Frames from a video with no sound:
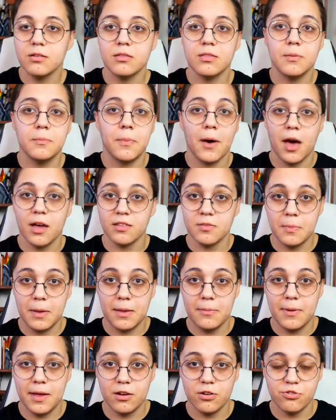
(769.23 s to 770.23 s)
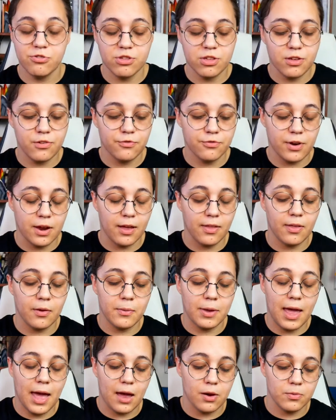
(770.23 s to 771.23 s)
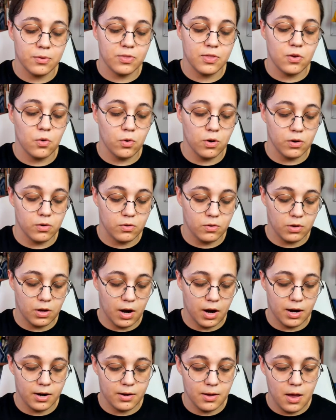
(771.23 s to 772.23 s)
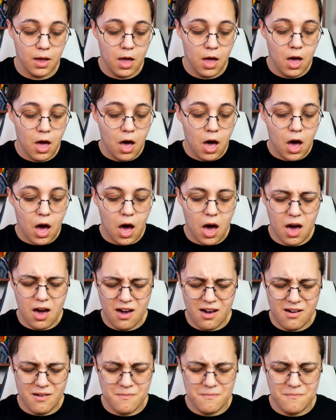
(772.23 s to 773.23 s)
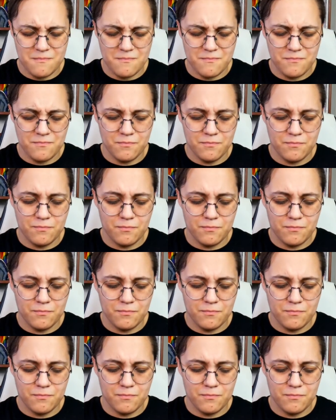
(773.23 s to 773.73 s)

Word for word: the boss babe energy of Freya that we had with the Oracle card, um,